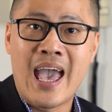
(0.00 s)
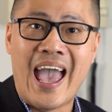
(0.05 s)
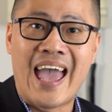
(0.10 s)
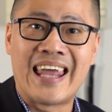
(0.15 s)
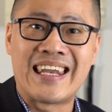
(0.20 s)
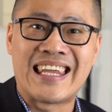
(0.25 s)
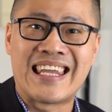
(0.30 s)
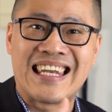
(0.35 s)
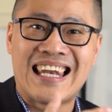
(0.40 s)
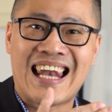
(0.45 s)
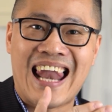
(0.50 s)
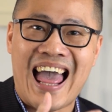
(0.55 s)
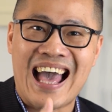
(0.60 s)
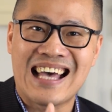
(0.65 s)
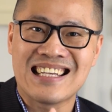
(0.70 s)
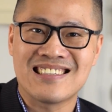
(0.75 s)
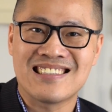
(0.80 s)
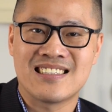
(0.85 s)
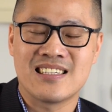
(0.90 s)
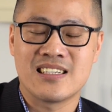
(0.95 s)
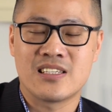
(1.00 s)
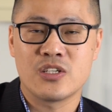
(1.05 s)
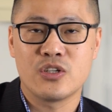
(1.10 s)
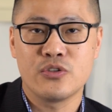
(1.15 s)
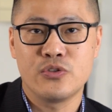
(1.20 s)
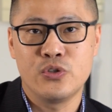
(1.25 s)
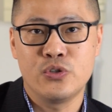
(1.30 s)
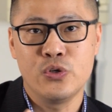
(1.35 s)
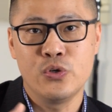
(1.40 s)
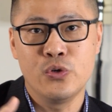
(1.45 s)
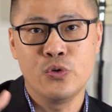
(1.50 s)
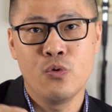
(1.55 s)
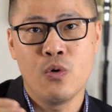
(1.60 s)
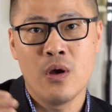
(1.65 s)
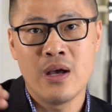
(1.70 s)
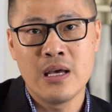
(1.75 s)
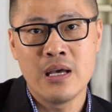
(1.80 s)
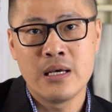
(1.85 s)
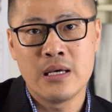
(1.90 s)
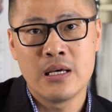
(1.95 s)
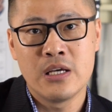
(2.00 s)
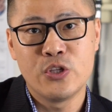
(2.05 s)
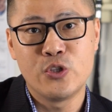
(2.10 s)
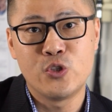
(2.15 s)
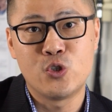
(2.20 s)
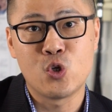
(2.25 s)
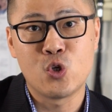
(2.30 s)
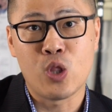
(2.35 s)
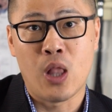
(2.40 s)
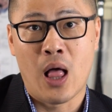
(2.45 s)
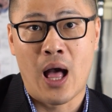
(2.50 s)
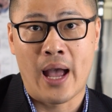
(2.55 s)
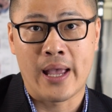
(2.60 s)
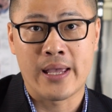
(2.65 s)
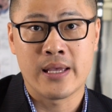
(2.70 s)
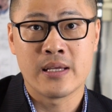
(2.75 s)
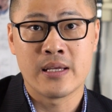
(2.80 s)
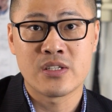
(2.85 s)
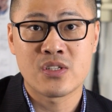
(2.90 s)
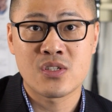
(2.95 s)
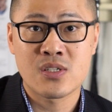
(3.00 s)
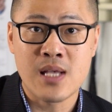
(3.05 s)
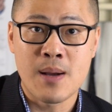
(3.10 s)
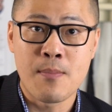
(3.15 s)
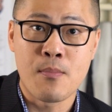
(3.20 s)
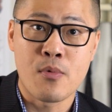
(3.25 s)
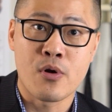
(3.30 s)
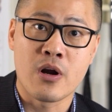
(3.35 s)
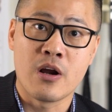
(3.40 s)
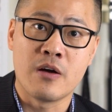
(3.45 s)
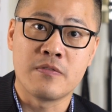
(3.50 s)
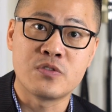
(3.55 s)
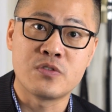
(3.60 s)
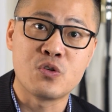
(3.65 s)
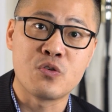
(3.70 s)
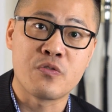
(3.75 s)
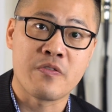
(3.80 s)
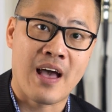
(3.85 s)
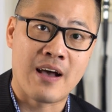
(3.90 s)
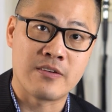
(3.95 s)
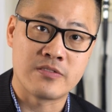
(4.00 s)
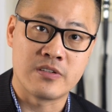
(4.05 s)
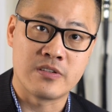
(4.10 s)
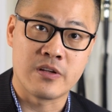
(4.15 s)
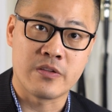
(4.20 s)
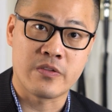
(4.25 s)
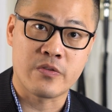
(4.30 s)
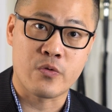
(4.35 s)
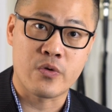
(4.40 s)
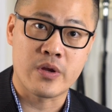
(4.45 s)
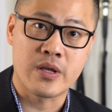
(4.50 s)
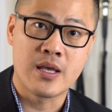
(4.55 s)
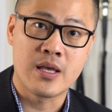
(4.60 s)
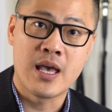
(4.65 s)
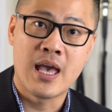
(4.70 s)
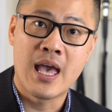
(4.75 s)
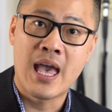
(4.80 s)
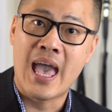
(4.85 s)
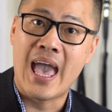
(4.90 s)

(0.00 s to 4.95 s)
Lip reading: And it lasted to July, summer of 2003.